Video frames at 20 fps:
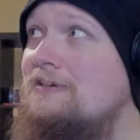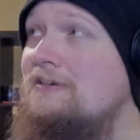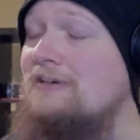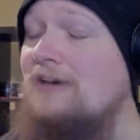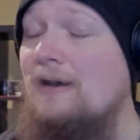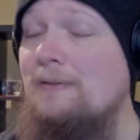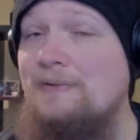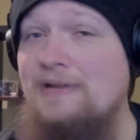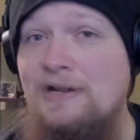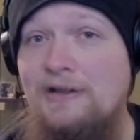
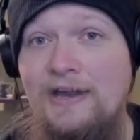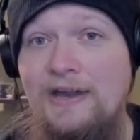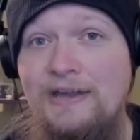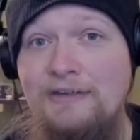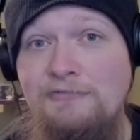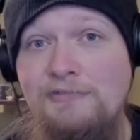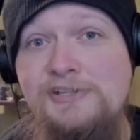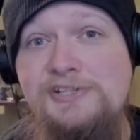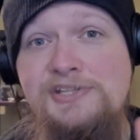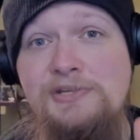I mean, I
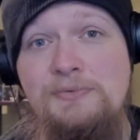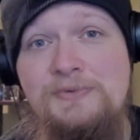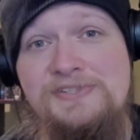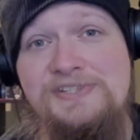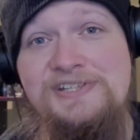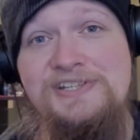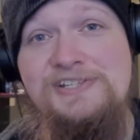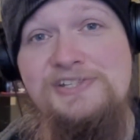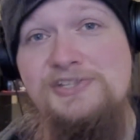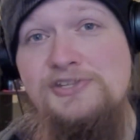originally
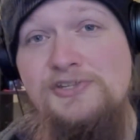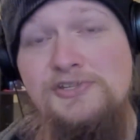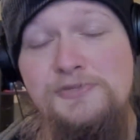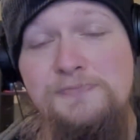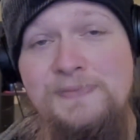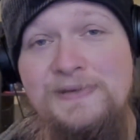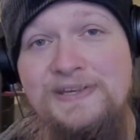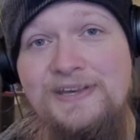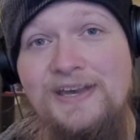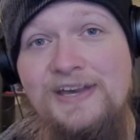wanted it to just
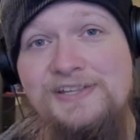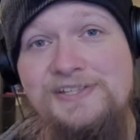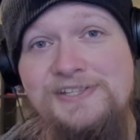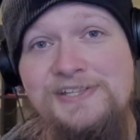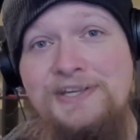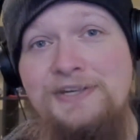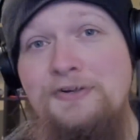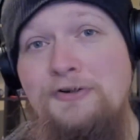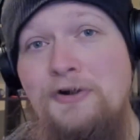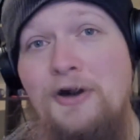be a
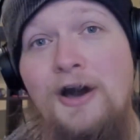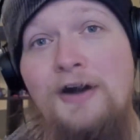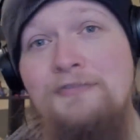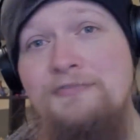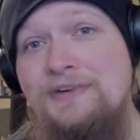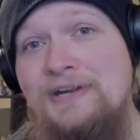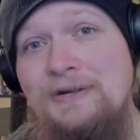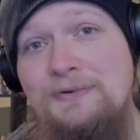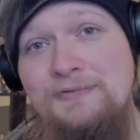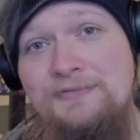single half
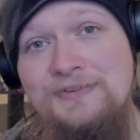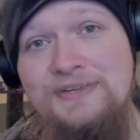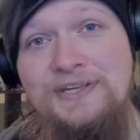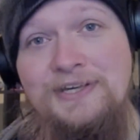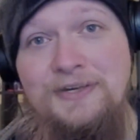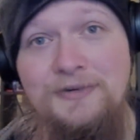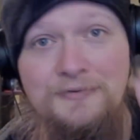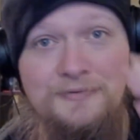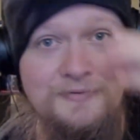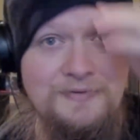an hour
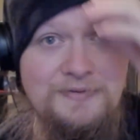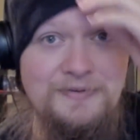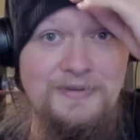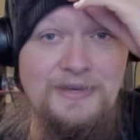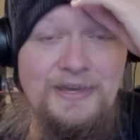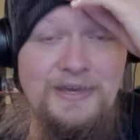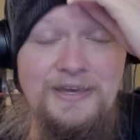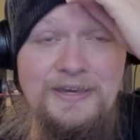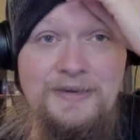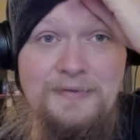video.
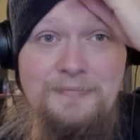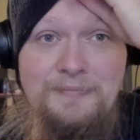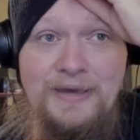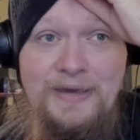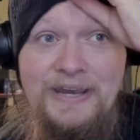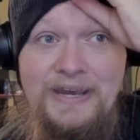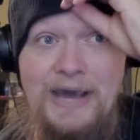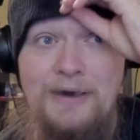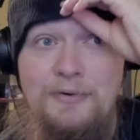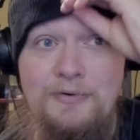
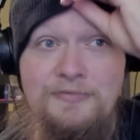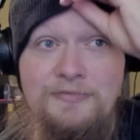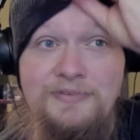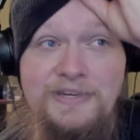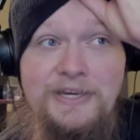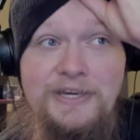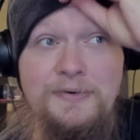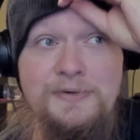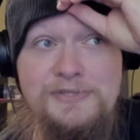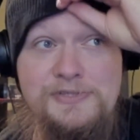An hour
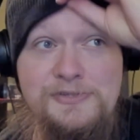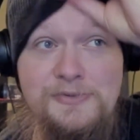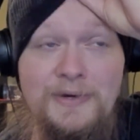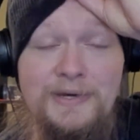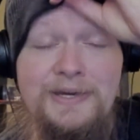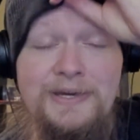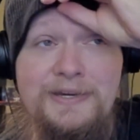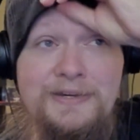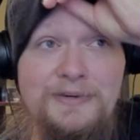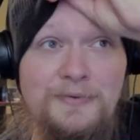video is
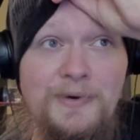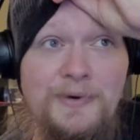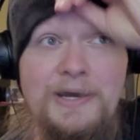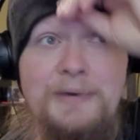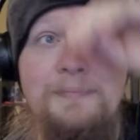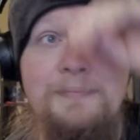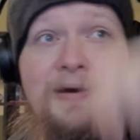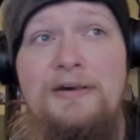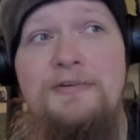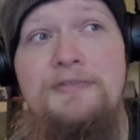quite a
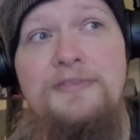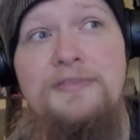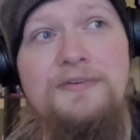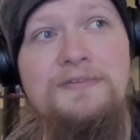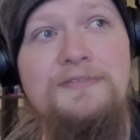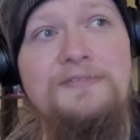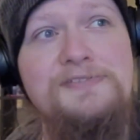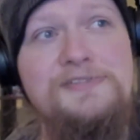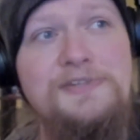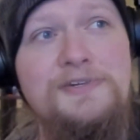
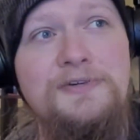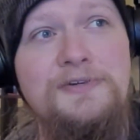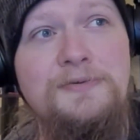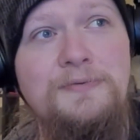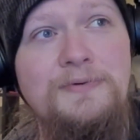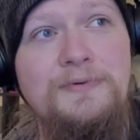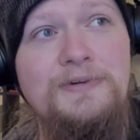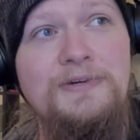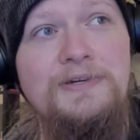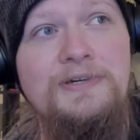marathon, so
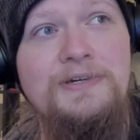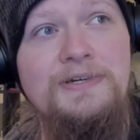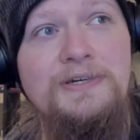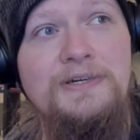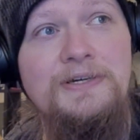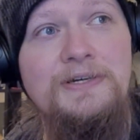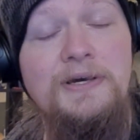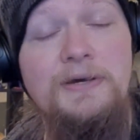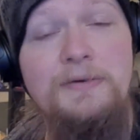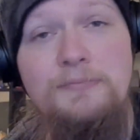
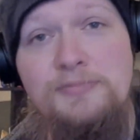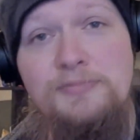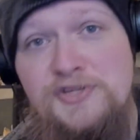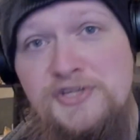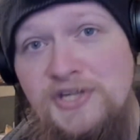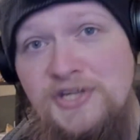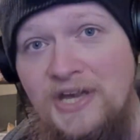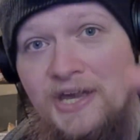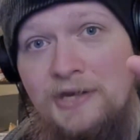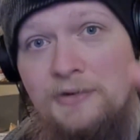
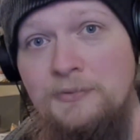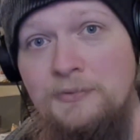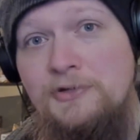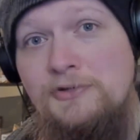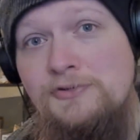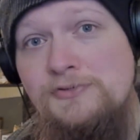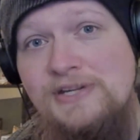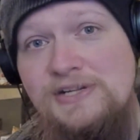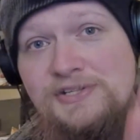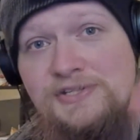appreciate anyone
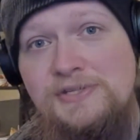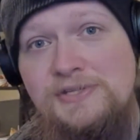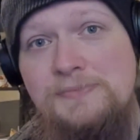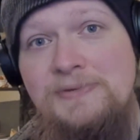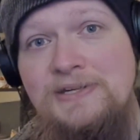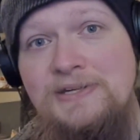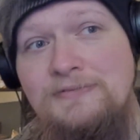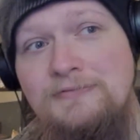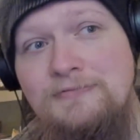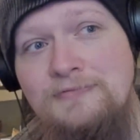who's actually
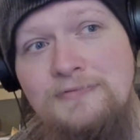been